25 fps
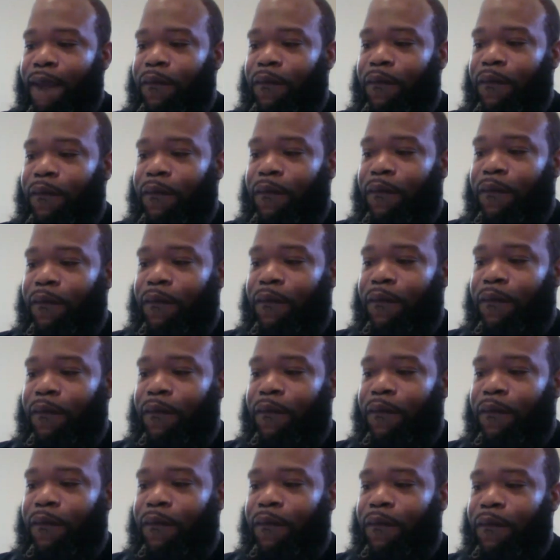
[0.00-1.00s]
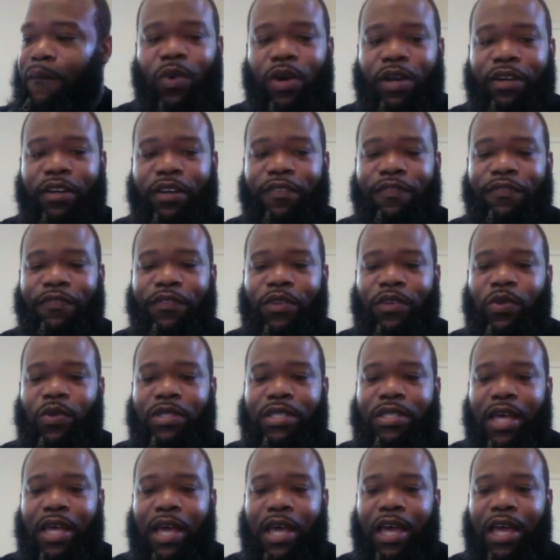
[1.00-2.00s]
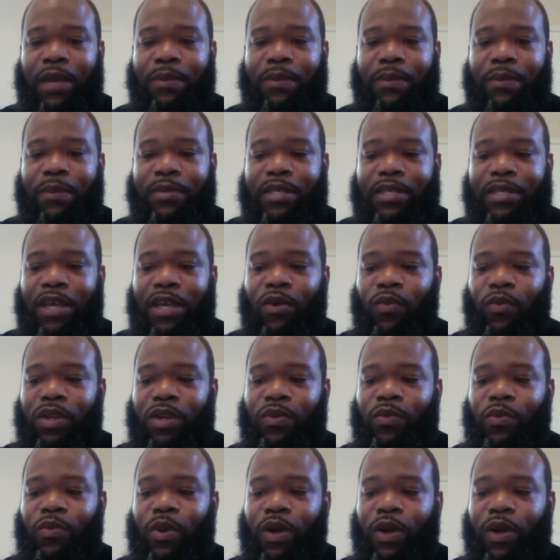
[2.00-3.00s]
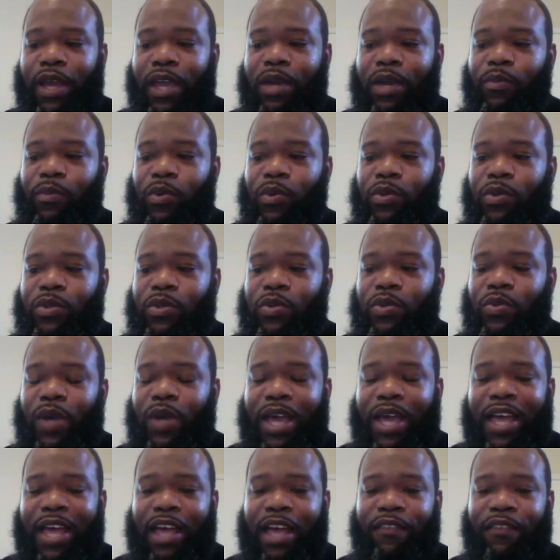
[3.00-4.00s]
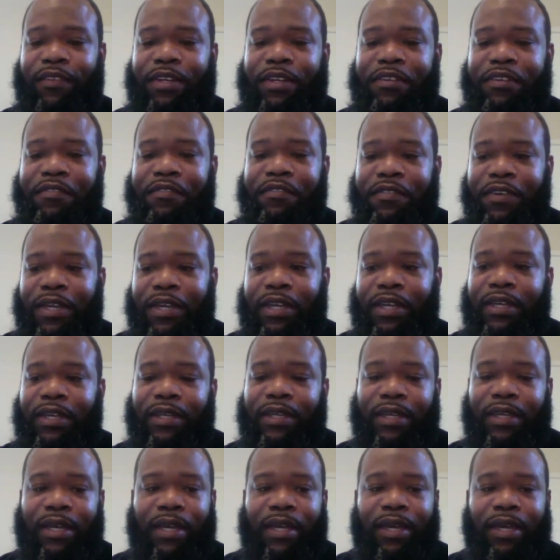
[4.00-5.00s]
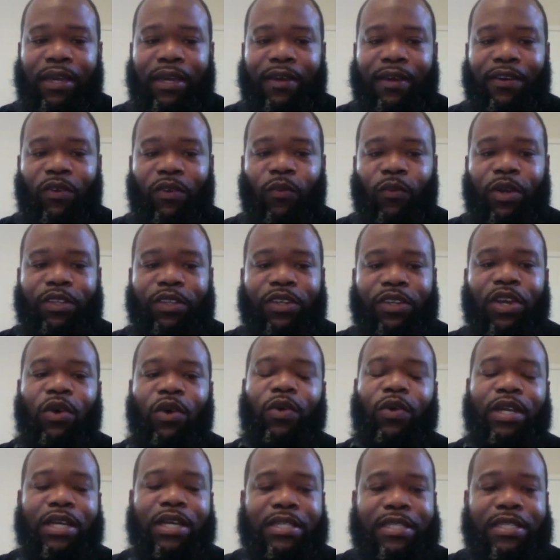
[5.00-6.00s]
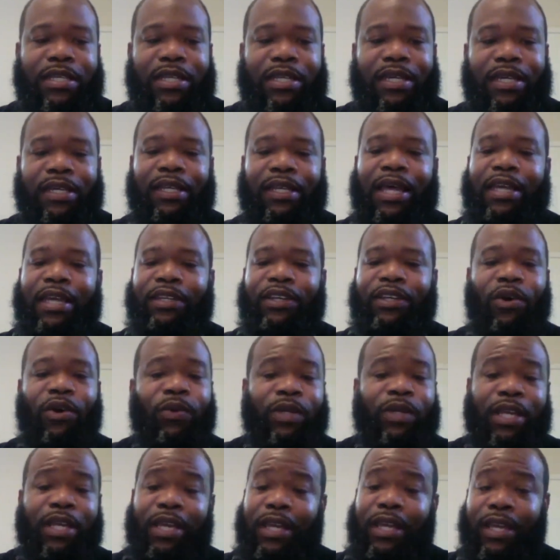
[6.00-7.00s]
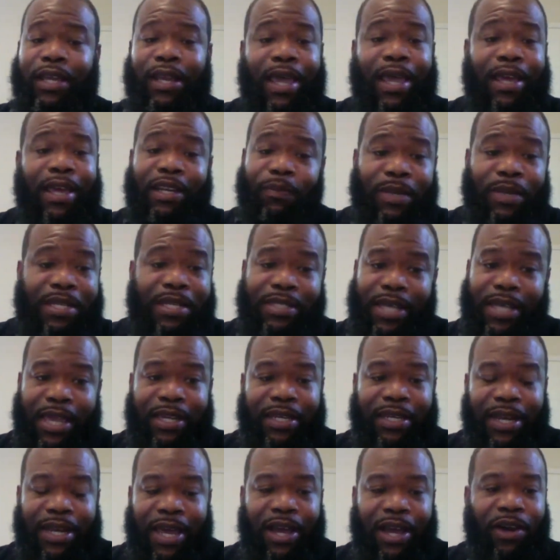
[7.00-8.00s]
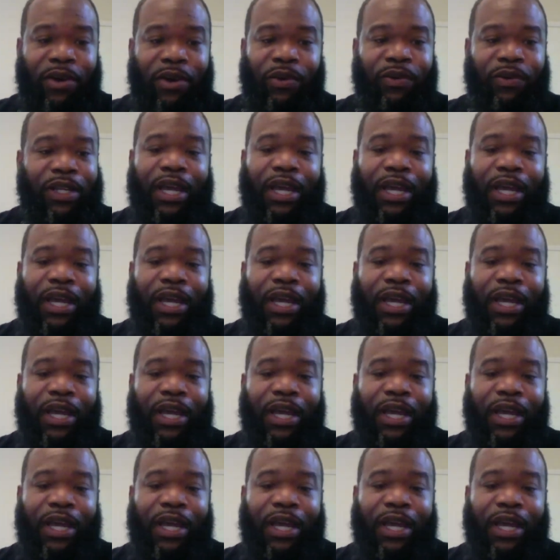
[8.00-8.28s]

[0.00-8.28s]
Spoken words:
they was like, this was one of the few times that we were able to have an event with no incident. Like no kid had to be taken out. Like